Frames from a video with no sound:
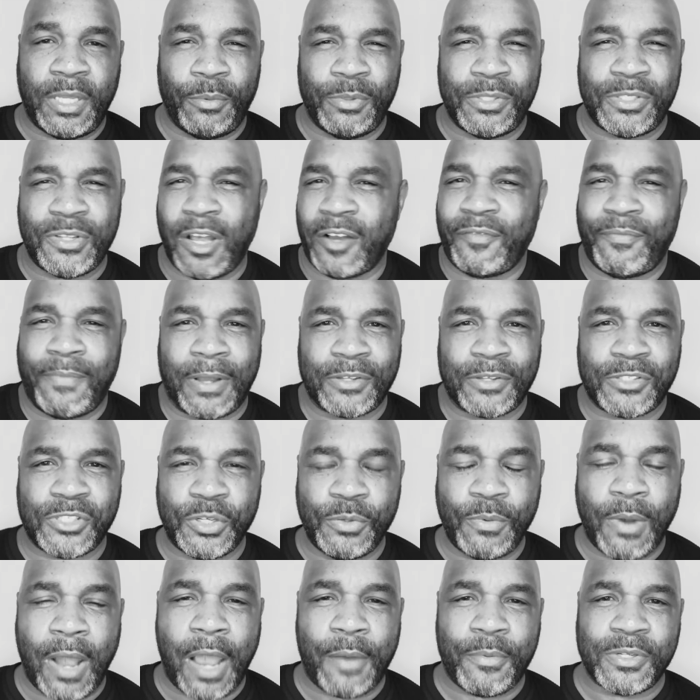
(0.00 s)
We talked about
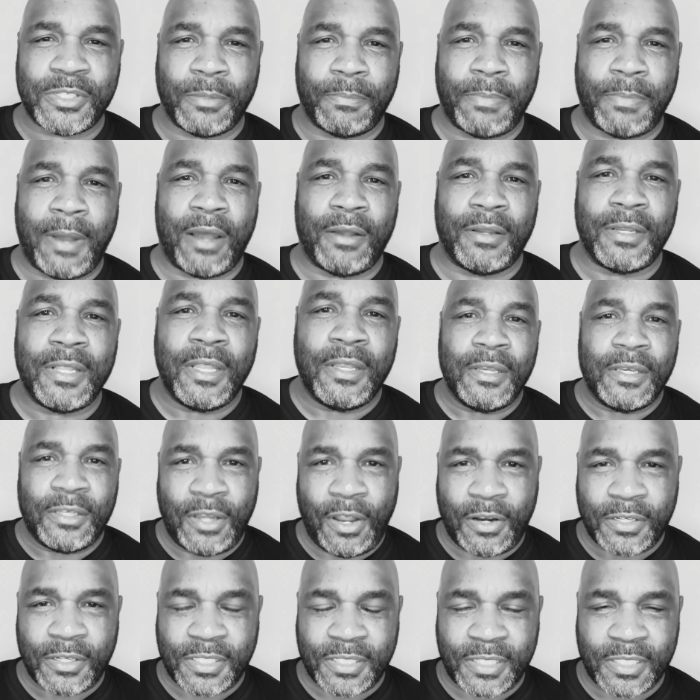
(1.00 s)
two hours about
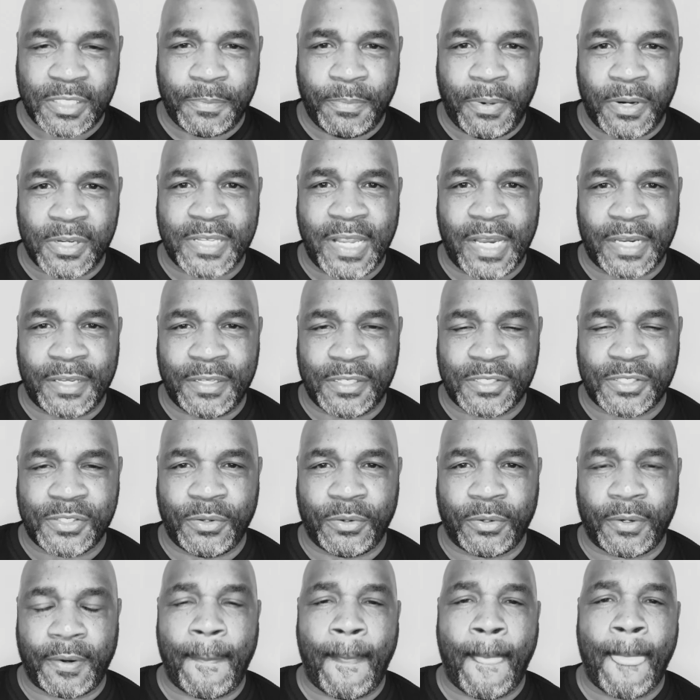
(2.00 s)
narcissistic personality
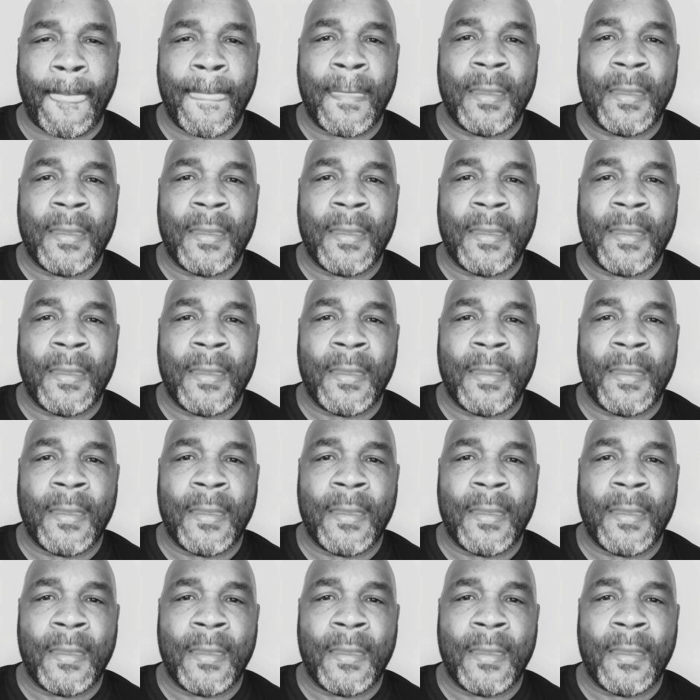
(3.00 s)
disorder.